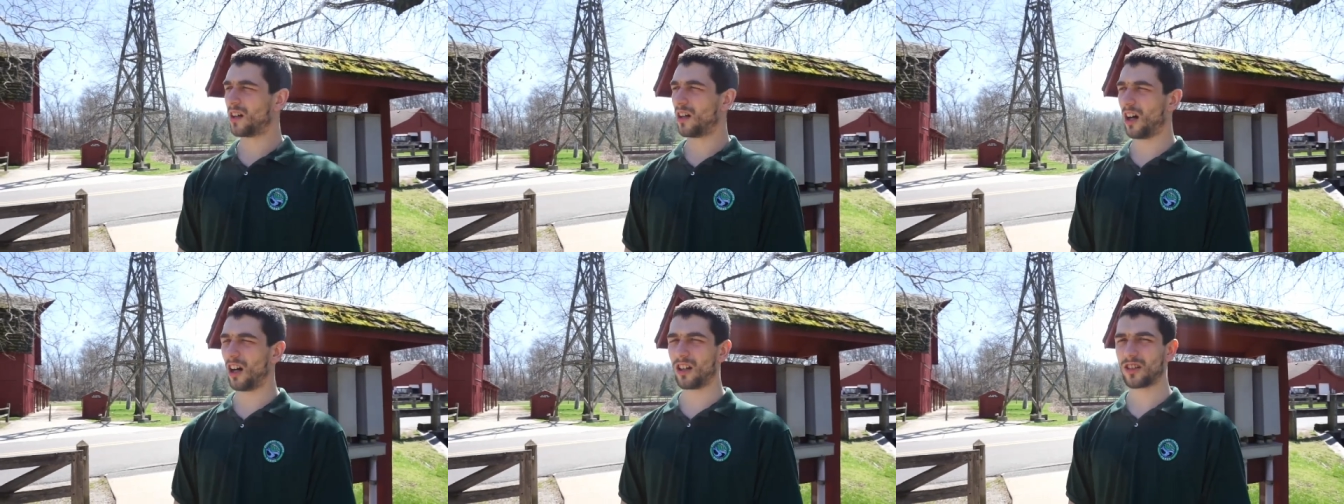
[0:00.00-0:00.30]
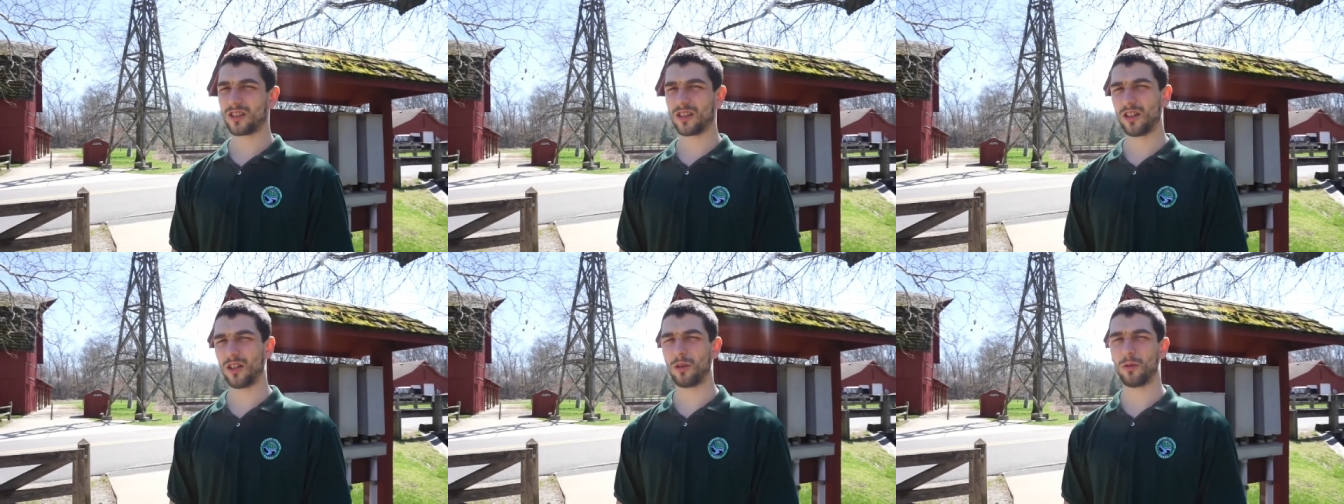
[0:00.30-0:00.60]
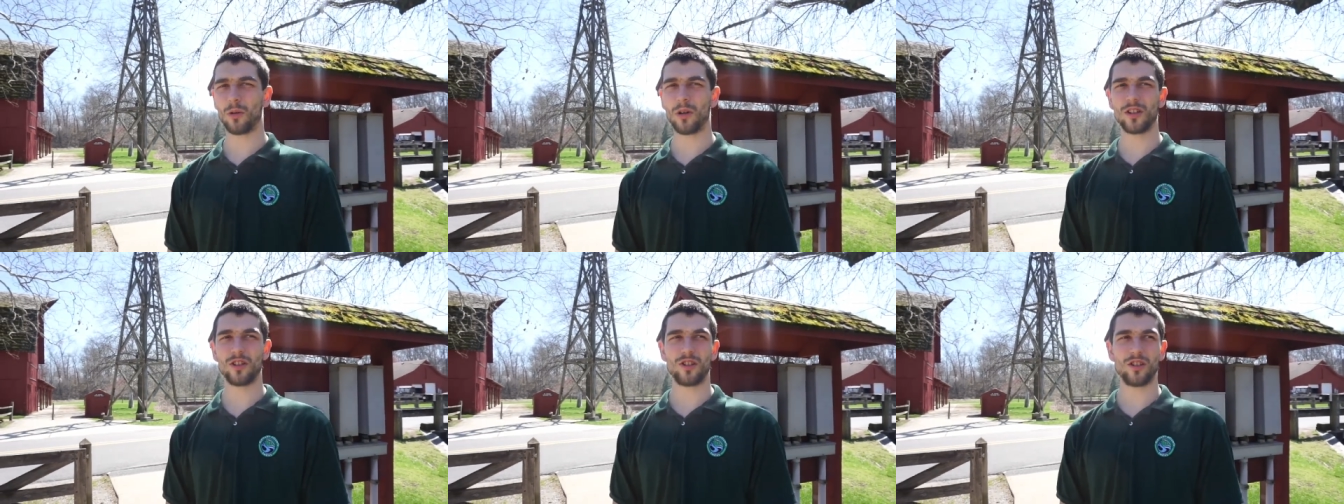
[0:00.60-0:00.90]
Also,
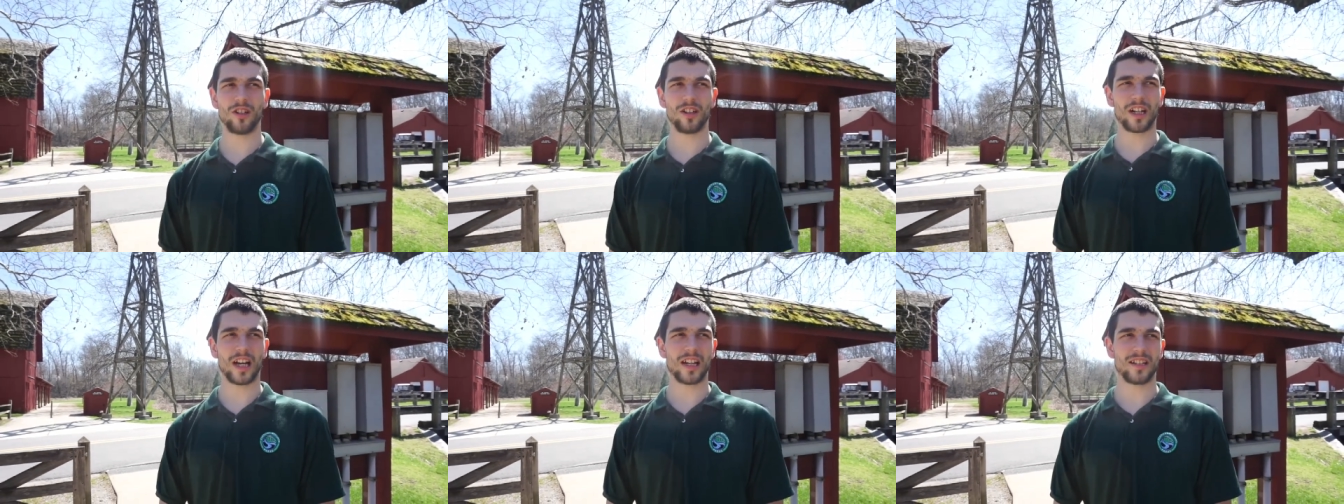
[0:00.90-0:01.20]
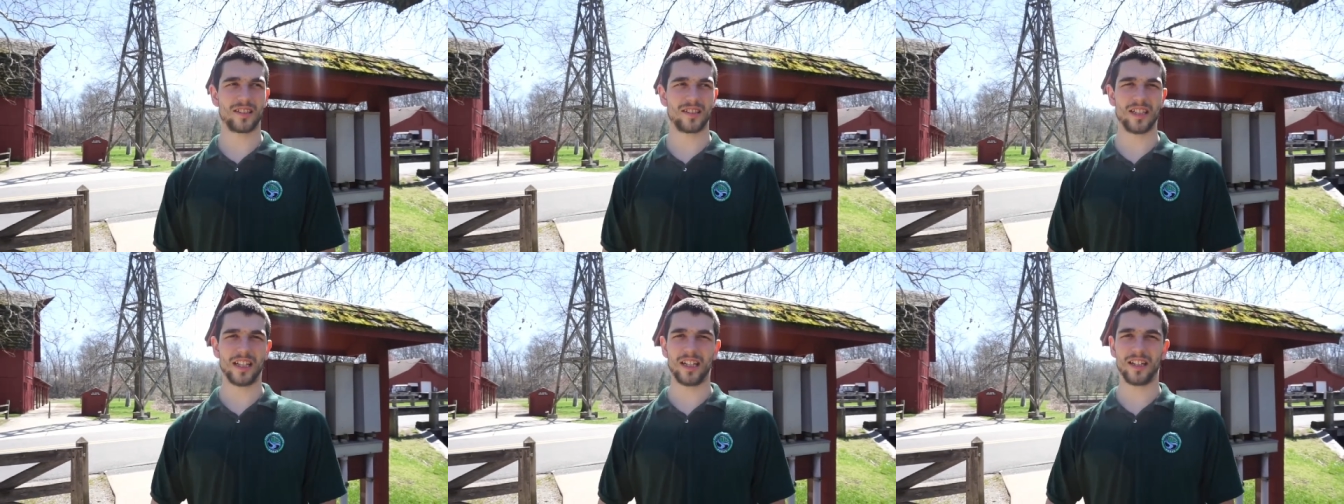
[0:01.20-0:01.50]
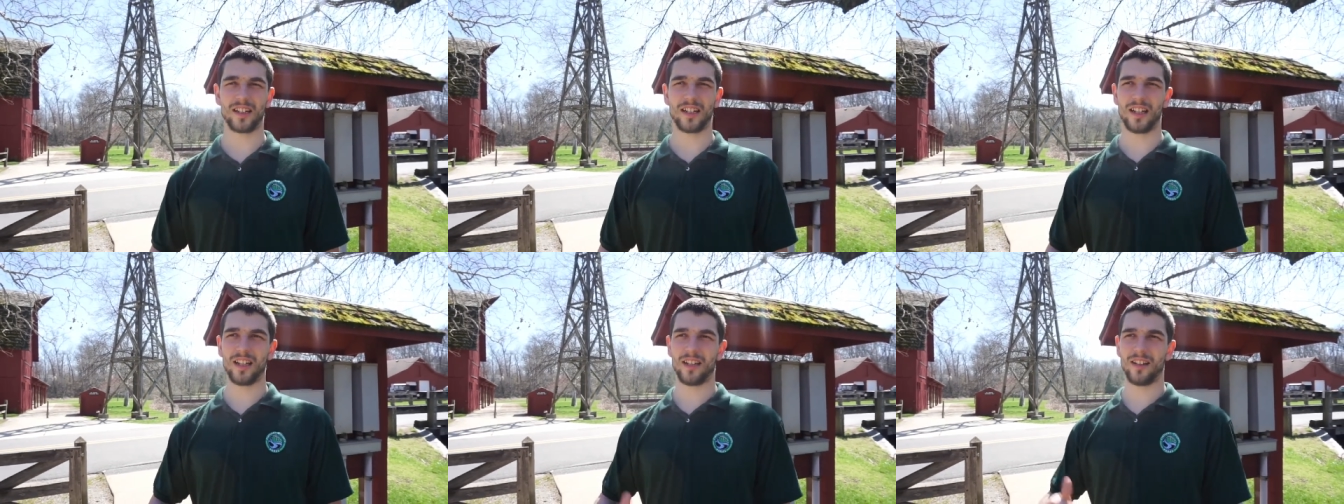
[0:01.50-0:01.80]
what do you guys
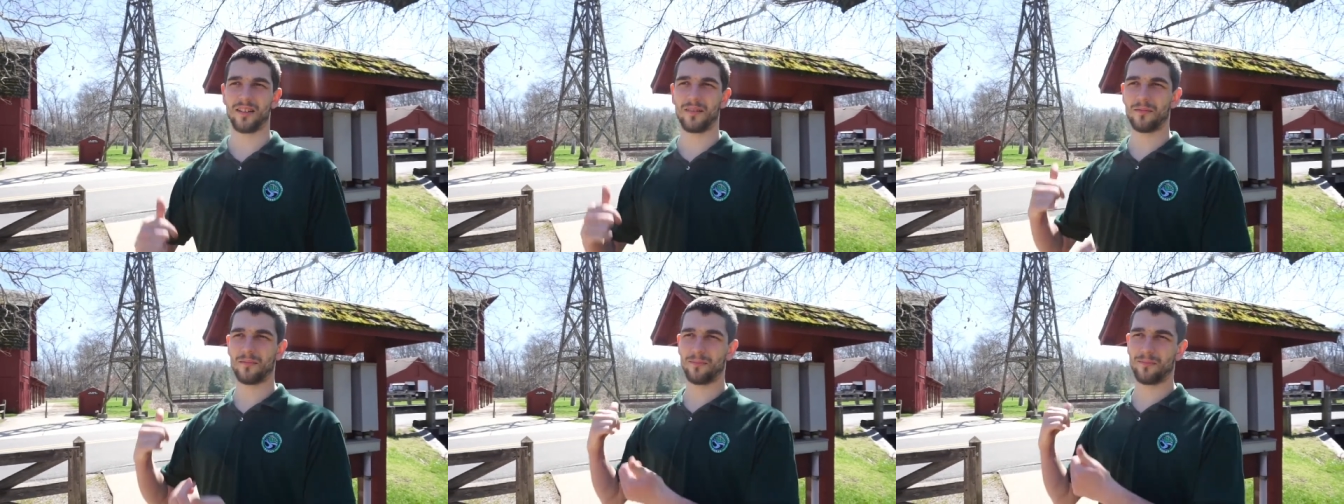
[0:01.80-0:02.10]
think it